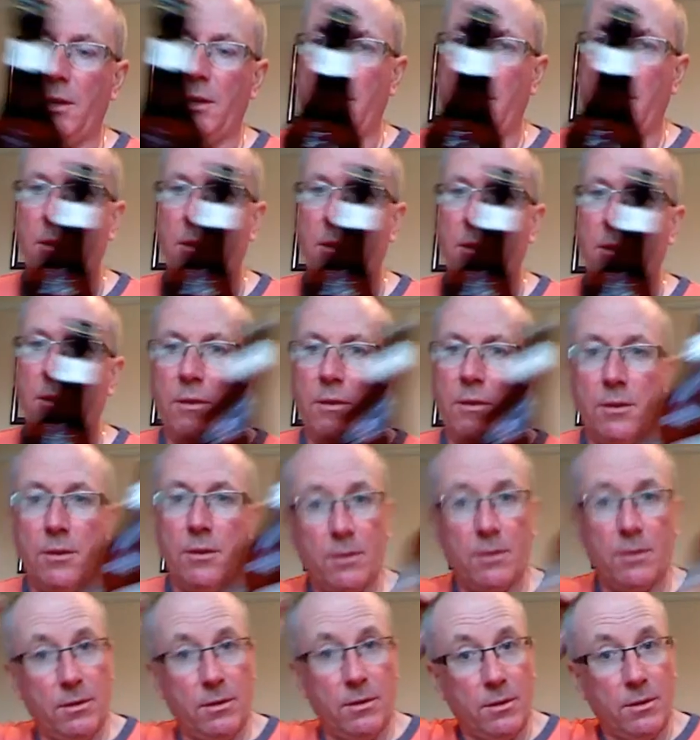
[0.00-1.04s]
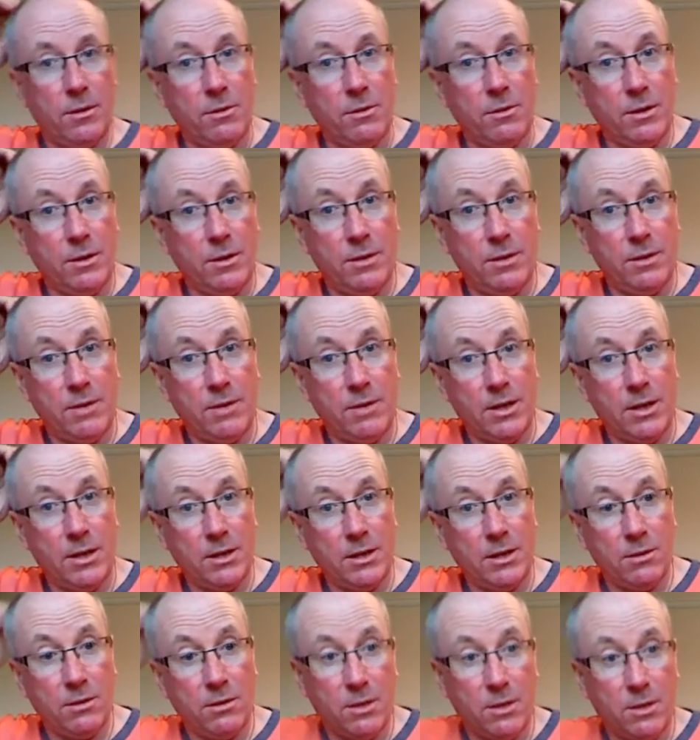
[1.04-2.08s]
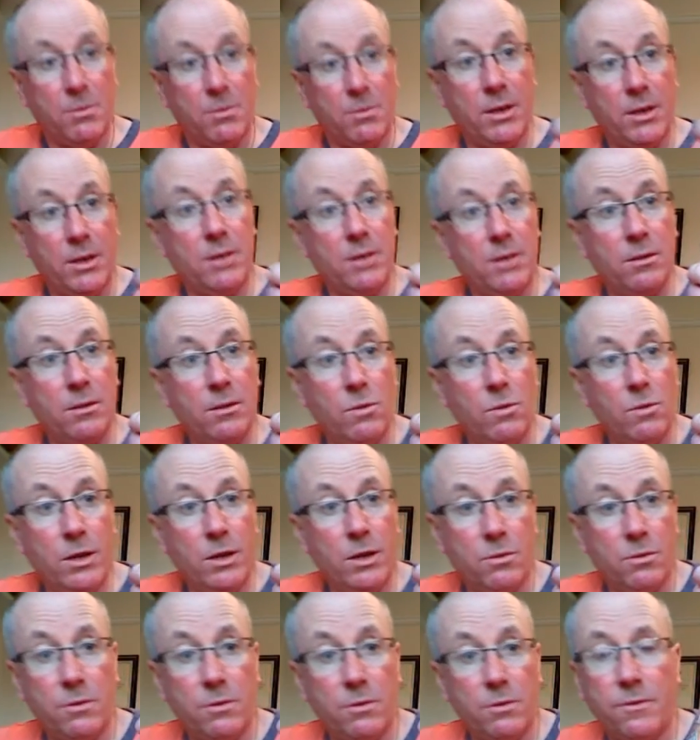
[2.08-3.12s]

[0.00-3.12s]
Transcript: uh, got one of these very nice looking beers, the Wychwood